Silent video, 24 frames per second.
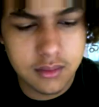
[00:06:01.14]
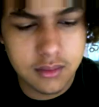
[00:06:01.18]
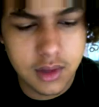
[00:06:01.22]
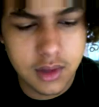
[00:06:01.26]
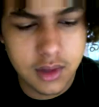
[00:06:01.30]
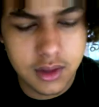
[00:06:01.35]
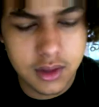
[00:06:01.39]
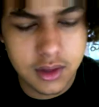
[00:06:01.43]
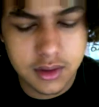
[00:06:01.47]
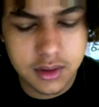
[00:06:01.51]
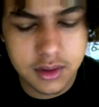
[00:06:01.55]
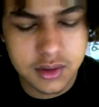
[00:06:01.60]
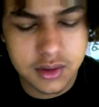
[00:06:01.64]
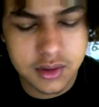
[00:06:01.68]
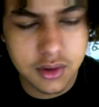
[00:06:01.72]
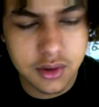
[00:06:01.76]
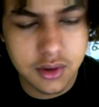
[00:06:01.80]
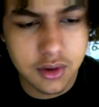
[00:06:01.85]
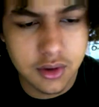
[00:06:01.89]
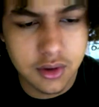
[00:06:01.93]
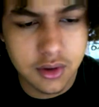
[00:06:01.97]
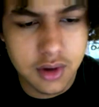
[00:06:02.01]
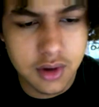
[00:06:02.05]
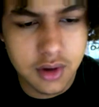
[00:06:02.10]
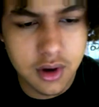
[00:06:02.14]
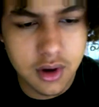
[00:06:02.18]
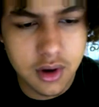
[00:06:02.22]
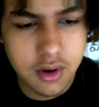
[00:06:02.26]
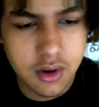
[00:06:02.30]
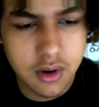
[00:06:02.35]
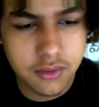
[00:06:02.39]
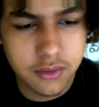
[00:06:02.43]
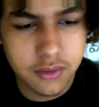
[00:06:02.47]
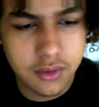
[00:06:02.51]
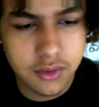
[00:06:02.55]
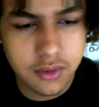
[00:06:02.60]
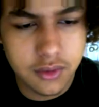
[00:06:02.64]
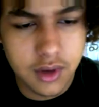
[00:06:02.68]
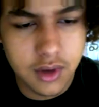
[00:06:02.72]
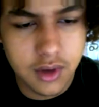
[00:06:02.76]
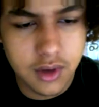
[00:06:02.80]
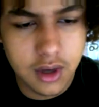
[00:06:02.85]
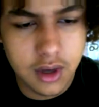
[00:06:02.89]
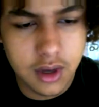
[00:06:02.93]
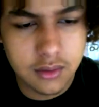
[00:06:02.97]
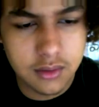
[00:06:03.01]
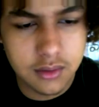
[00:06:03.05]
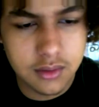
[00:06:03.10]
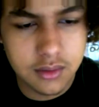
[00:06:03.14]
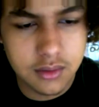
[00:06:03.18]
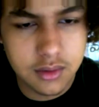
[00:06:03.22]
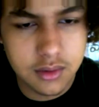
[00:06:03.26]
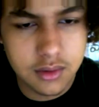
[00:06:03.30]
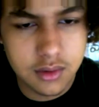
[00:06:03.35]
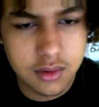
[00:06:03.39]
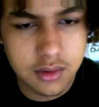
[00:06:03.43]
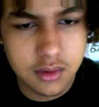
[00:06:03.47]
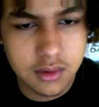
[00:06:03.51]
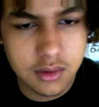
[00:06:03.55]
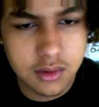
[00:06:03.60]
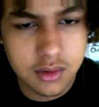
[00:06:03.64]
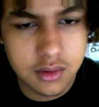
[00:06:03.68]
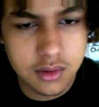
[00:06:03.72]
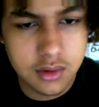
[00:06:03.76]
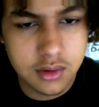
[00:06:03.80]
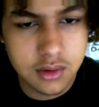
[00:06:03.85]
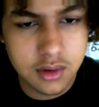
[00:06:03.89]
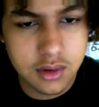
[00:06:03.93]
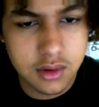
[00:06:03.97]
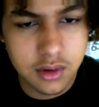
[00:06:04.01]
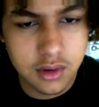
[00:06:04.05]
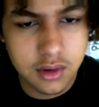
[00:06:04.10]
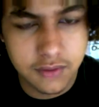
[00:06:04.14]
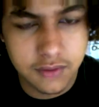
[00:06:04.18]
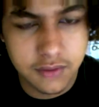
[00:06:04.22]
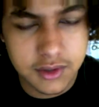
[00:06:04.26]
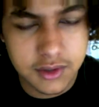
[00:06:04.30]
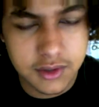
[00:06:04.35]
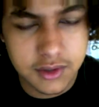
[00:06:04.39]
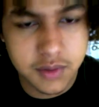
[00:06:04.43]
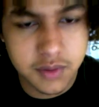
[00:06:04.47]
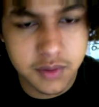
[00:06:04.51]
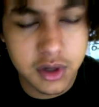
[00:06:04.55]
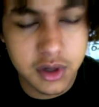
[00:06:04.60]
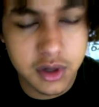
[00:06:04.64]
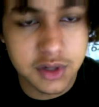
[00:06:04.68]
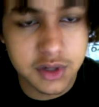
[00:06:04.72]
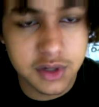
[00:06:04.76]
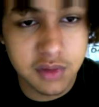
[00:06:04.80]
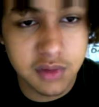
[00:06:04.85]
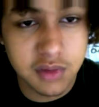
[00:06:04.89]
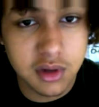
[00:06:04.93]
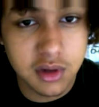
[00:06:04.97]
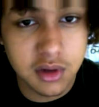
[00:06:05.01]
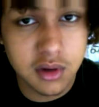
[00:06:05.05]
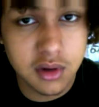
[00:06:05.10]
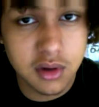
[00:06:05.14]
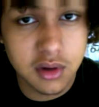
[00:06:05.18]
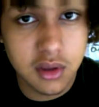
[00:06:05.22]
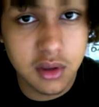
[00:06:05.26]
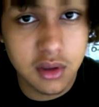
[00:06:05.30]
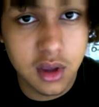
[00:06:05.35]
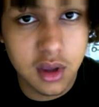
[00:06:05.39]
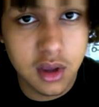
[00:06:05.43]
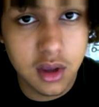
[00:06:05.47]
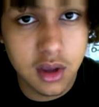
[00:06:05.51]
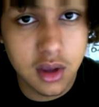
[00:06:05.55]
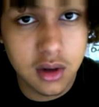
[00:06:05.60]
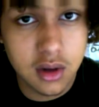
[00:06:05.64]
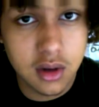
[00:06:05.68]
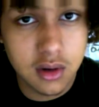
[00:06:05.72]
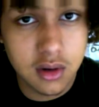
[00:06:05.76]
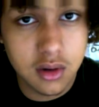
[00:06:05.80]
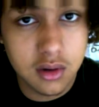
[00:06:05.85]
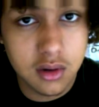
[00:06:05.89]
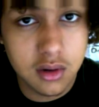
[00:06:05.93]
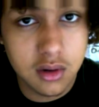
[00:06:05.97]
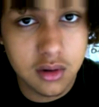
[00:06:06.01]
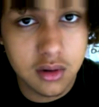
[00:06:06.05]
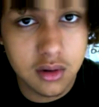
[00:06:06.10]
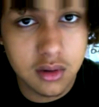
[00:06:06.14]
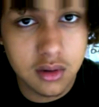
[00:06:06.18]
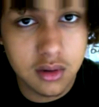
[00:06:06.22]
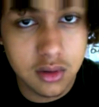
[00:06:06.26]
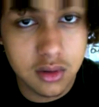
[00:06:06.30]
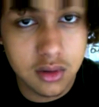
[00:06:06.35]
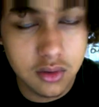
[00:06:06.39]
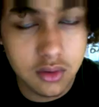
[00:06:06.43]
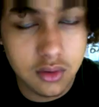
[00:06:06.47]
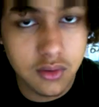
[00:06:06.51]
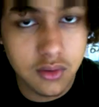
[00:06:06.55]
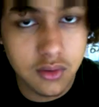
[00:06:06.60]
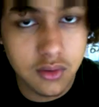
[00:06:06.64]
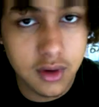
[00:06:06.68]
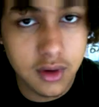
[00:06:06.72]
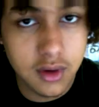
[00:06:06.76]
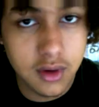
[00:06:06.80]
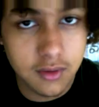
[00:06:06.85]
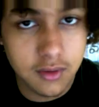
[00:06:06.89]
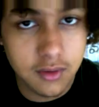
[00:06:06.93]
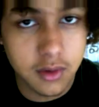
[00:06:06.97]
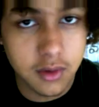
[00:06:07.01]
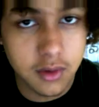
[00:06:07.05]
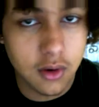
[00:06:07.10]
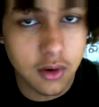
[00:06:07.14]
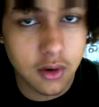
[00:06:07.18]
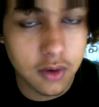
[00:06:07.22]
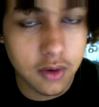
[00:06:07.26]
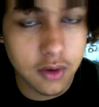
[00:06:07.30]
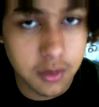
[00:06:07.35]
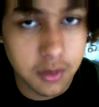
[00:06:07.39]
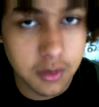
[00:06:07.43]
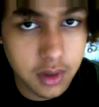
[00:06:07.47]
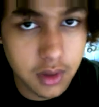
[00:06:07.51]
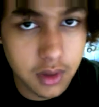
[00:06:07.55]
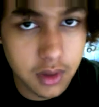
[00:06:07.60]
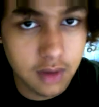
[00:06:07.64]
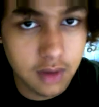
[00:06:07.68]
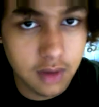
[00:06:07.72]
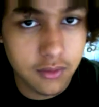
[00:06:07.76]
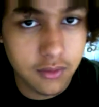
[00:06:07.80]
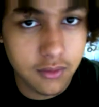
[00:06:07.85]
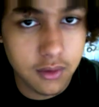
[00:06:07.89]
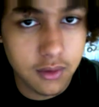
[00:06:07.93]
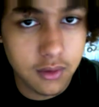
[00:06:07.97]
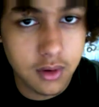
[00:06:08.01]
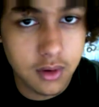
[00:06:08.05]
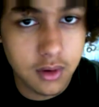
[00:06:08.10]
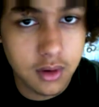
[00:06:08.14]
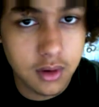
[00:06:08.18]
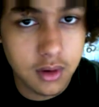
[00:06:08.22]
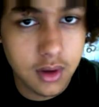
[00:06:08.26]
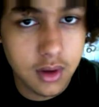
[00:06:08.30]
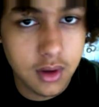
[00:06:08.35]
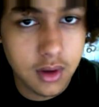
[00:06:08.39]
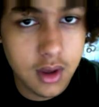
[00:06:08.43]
let this girl go, if you do not lift this punishment, then you inevitably are going to pay for it.